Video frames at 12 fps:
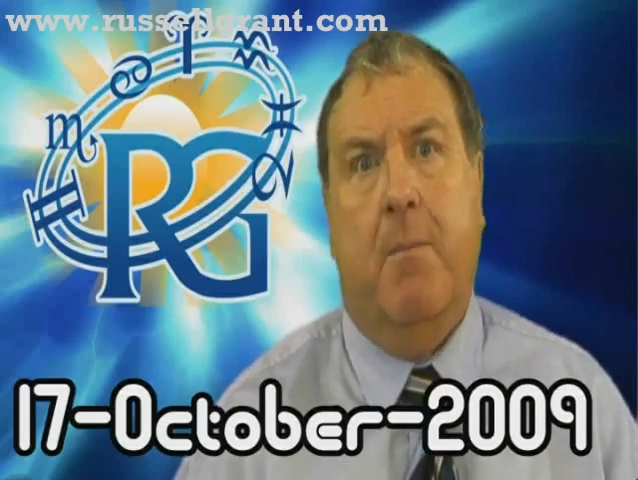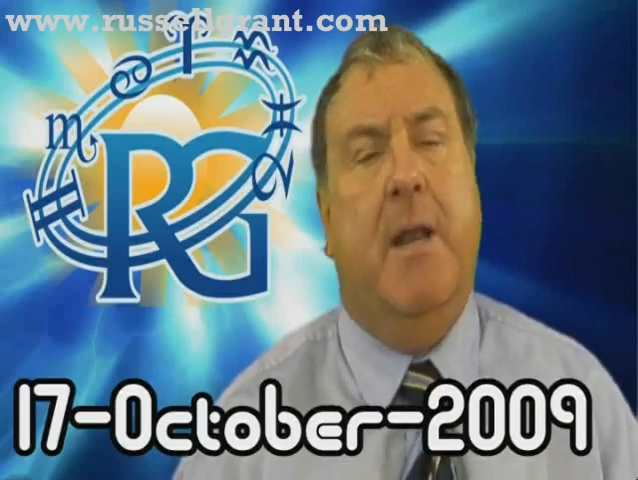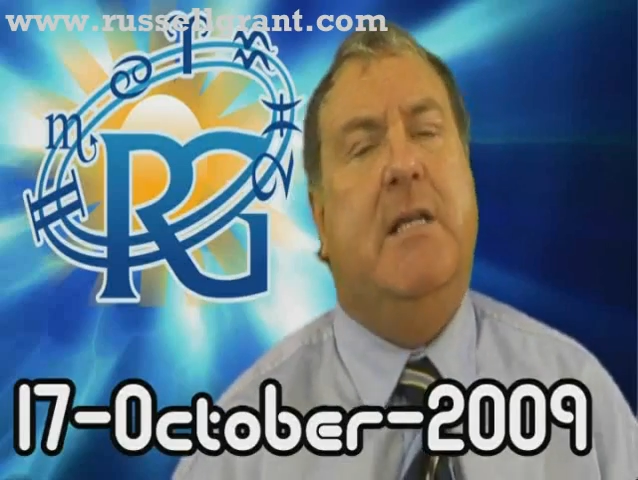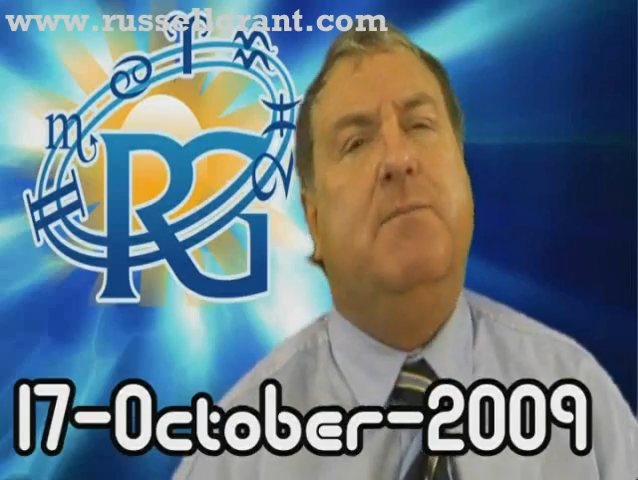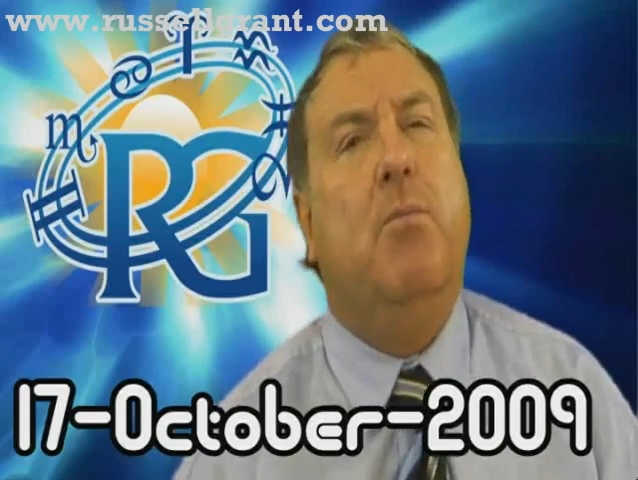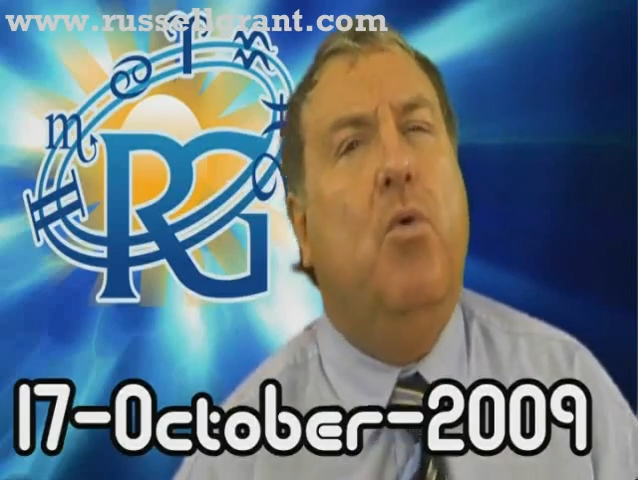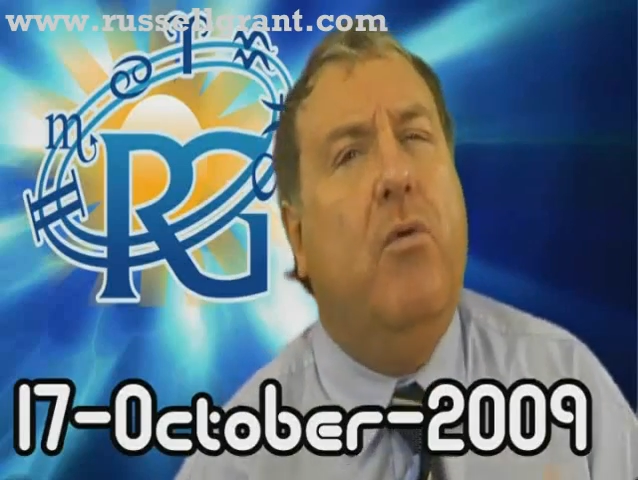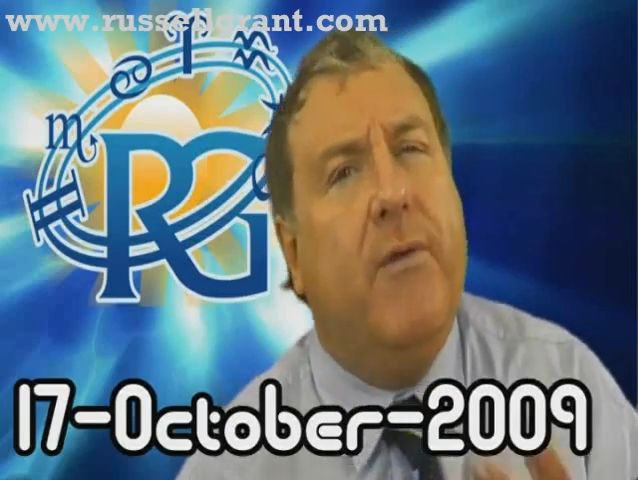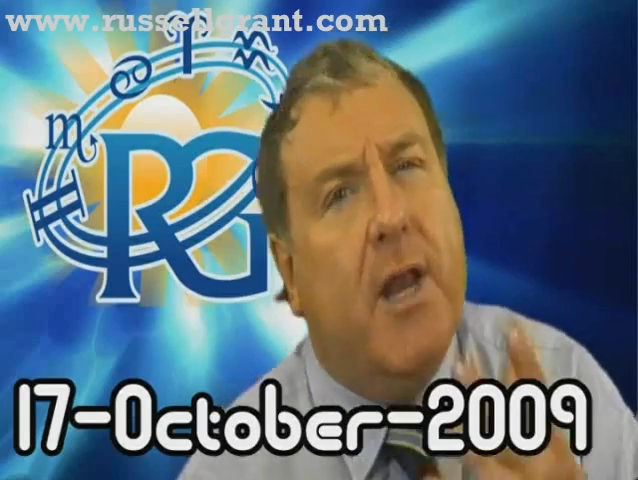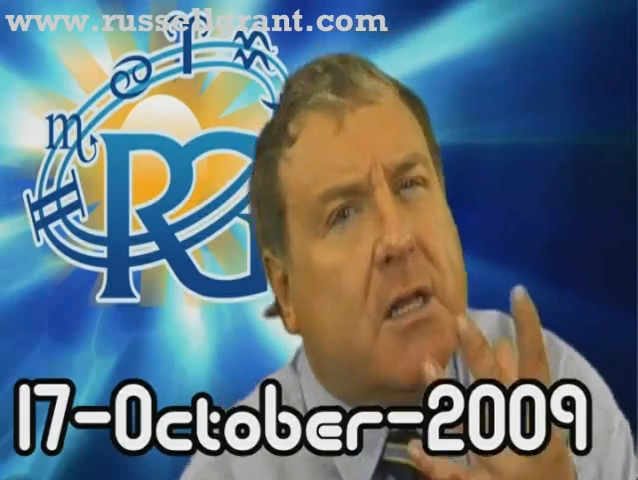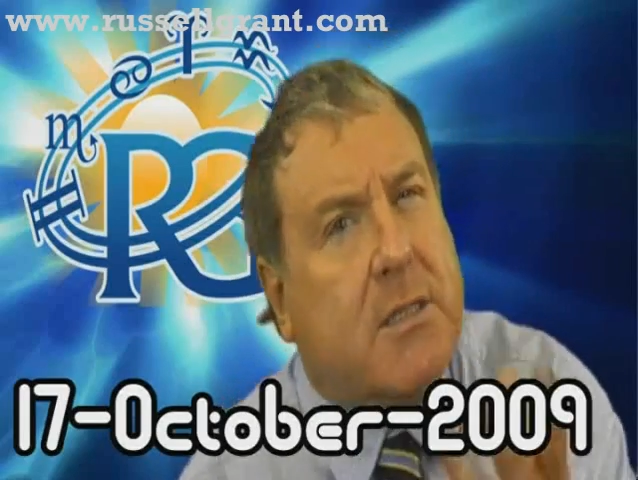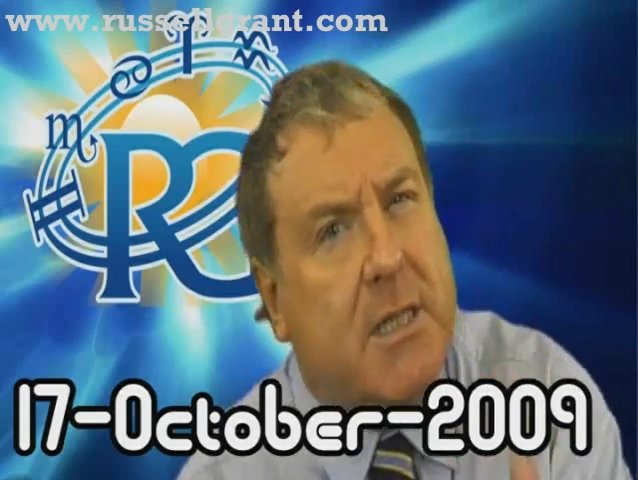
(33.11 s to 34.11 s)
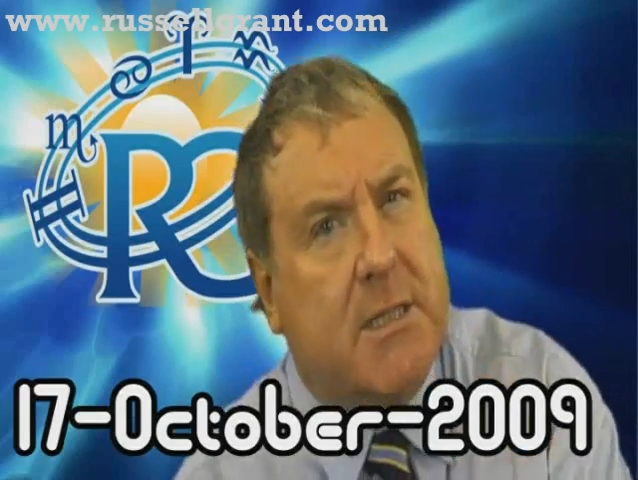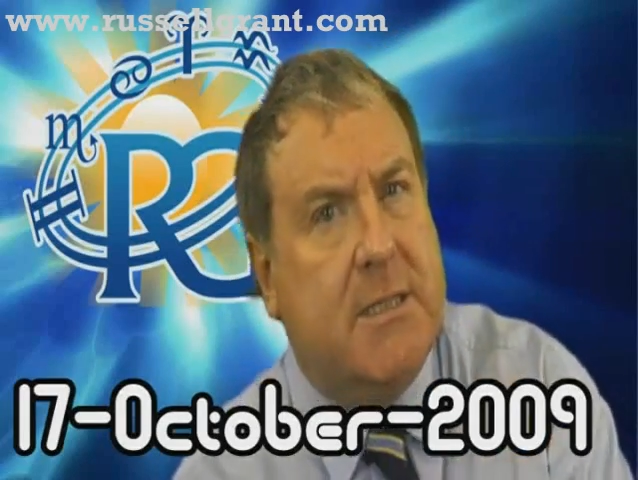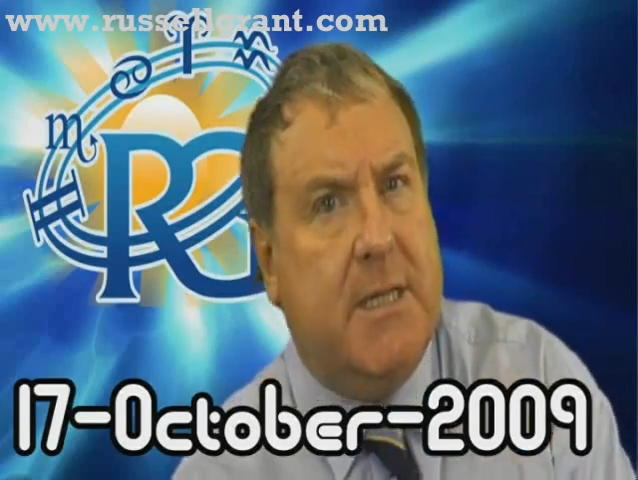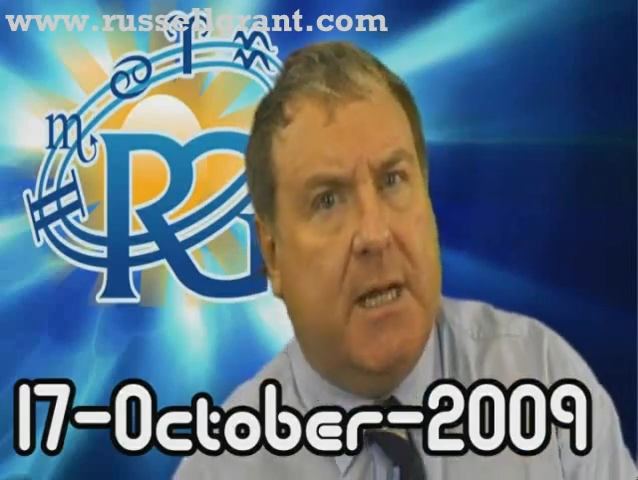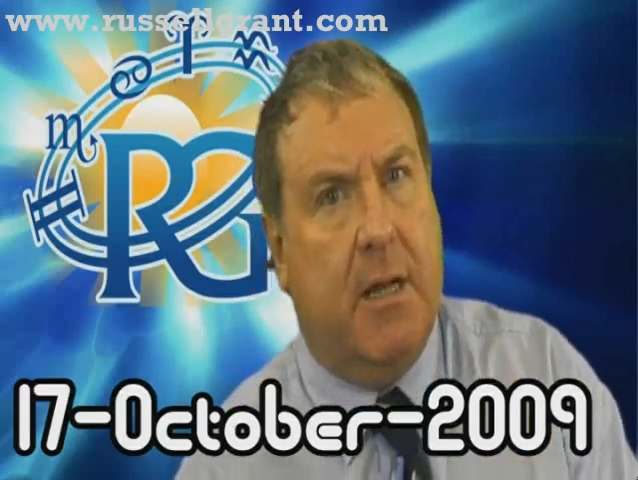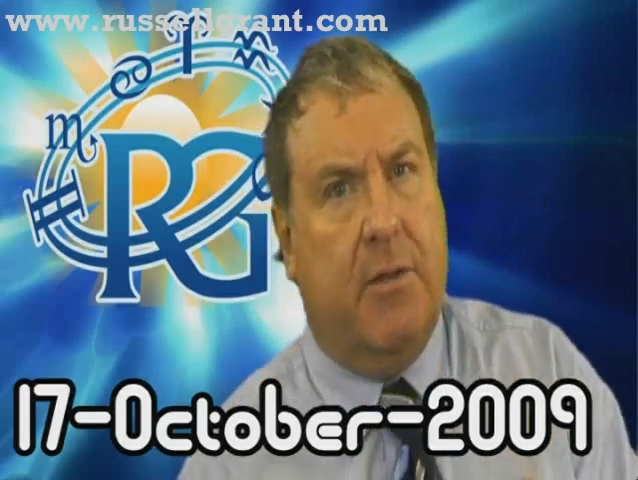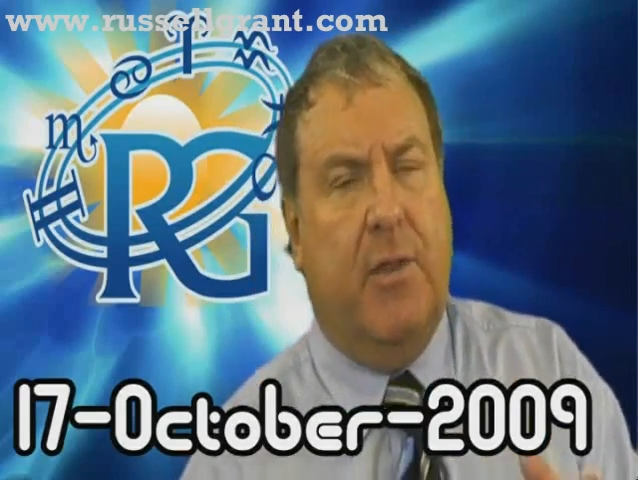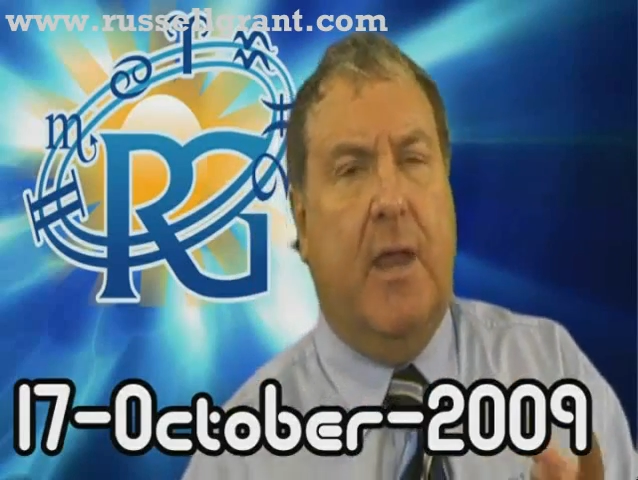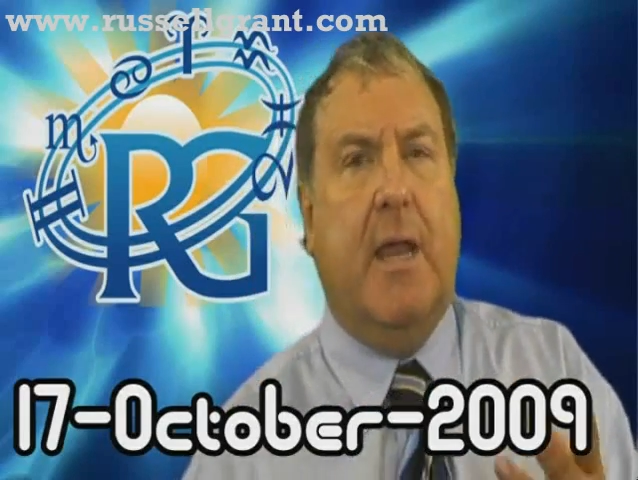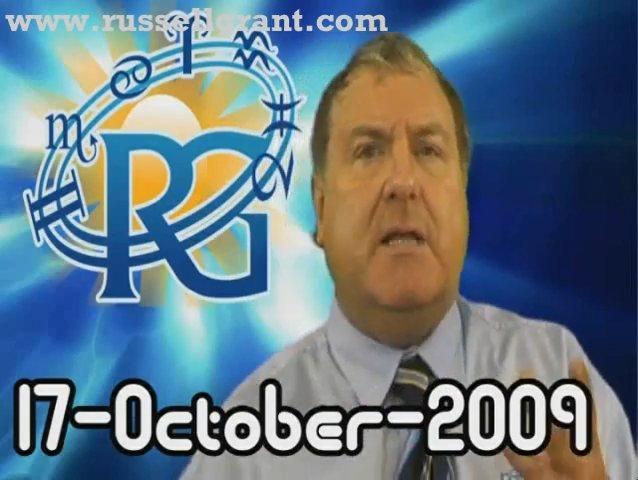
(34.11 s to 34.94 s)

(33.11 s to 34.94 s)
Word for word: but it's more of an artistic thing.